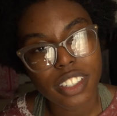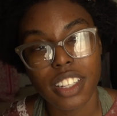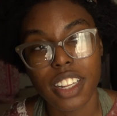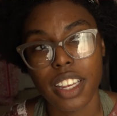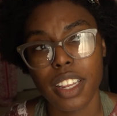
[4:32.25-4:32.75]

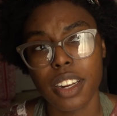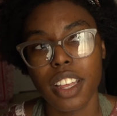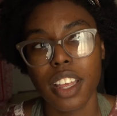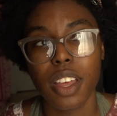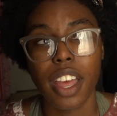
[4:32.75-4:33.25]
And then
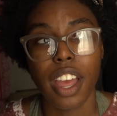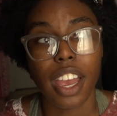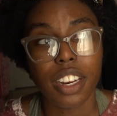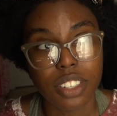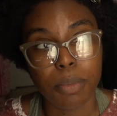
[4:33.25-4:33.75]

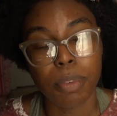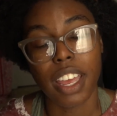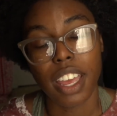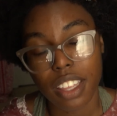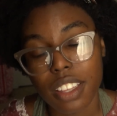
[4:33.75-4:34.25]
actually, my
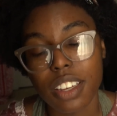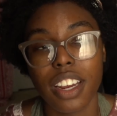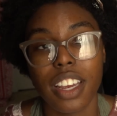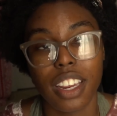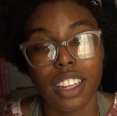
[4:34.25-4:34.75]
eighth
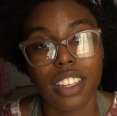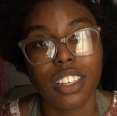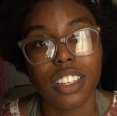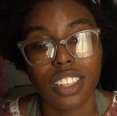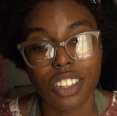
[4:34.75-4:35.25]
grade English
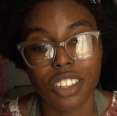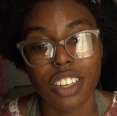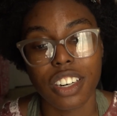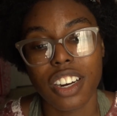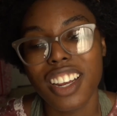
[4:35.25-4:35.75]

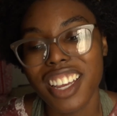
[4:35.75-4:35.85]
teacher,